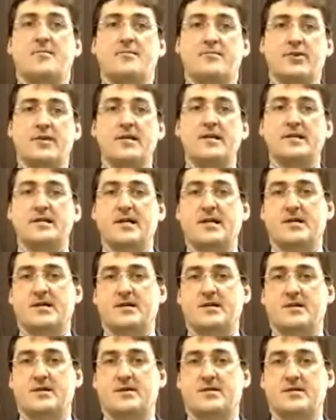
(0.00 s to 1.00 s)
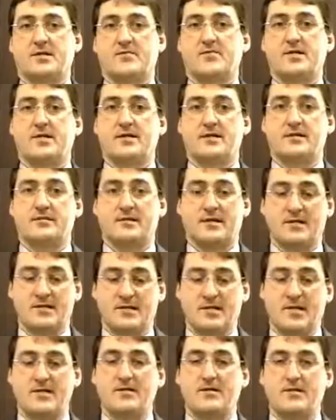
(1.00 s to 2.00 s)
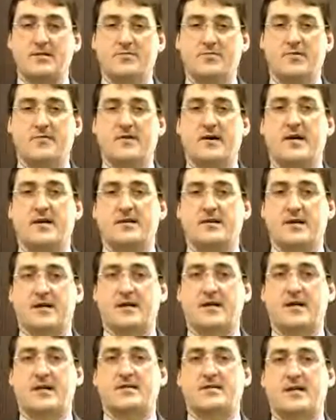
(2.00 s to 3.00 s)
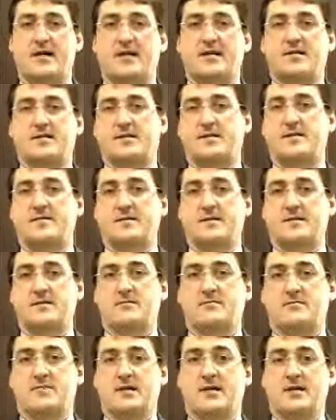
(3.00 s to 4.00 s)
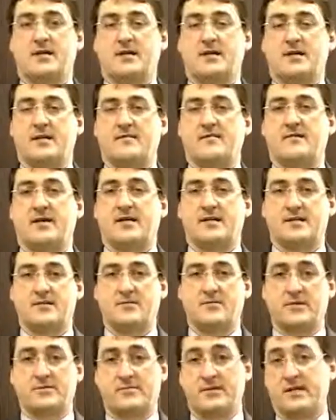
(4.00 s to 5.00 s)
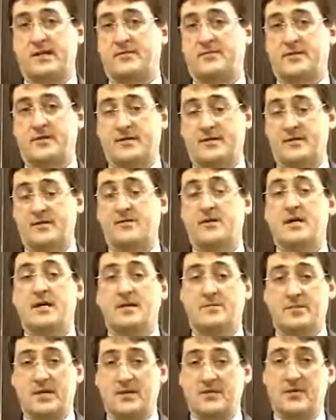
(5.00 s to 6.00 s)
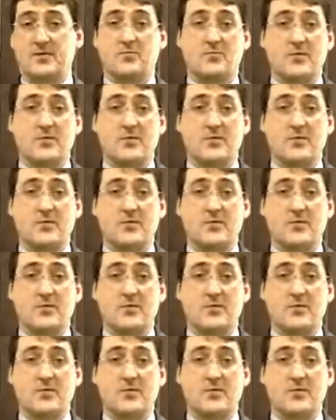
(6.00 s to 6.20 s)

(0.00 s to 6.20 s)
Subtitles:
please let us know so we can continue to provide the contact service and advice that we've been able to do, be able to